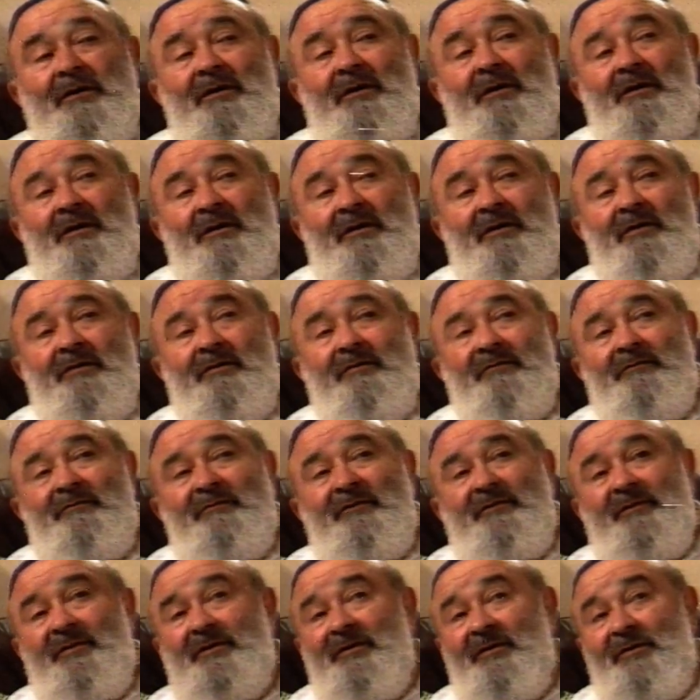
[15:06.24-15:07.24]
We
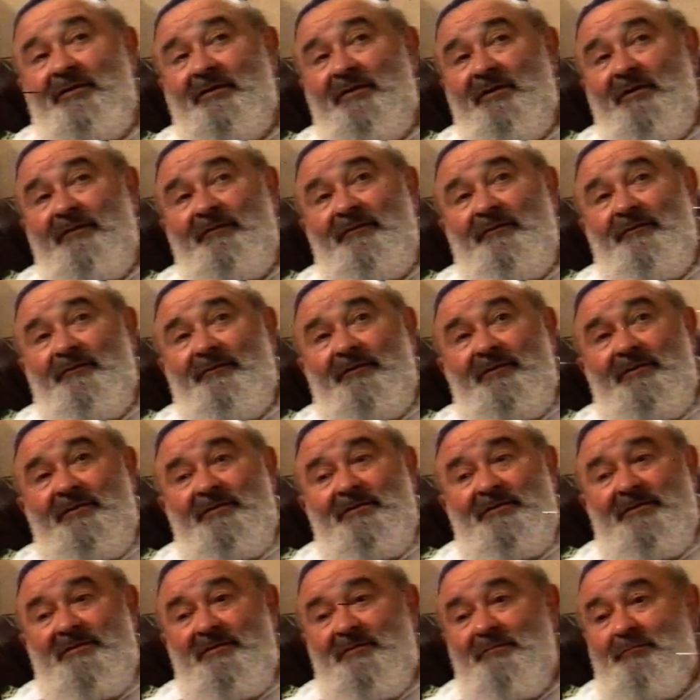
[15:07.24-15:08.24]
were not given, for
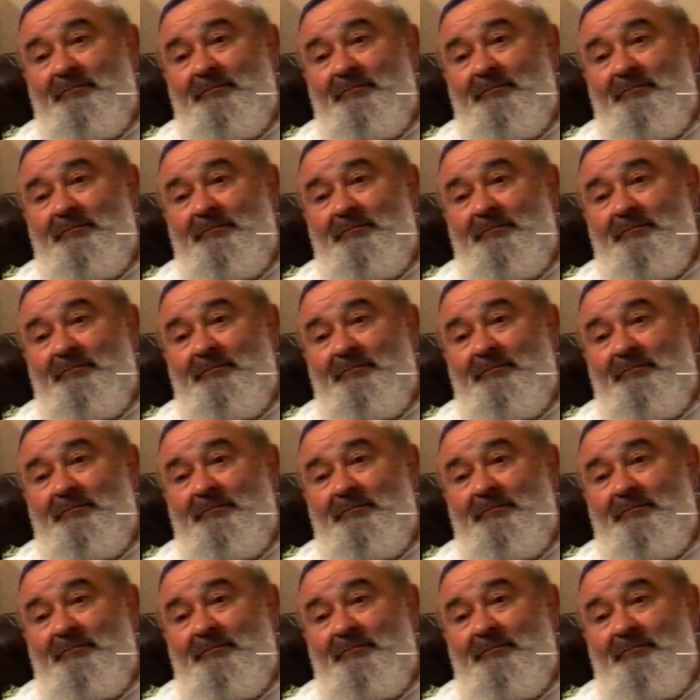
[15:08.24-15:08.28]
instance,